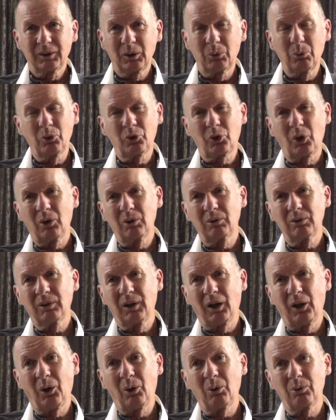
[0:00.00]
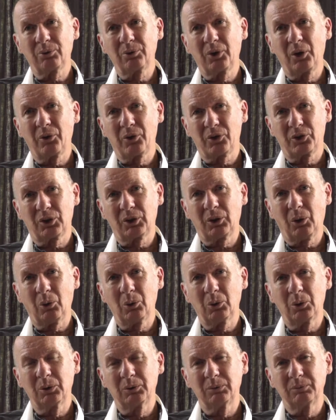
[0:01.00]
And we've got a lot further to
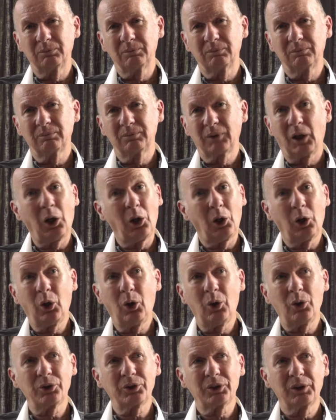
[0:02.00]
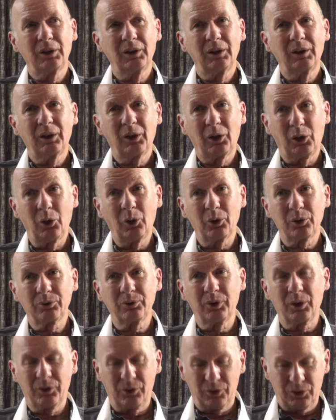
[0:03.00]
go. A lot, lot
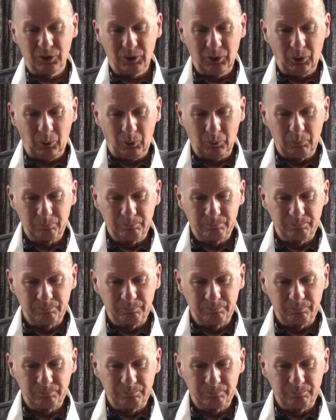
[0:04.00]
further to go.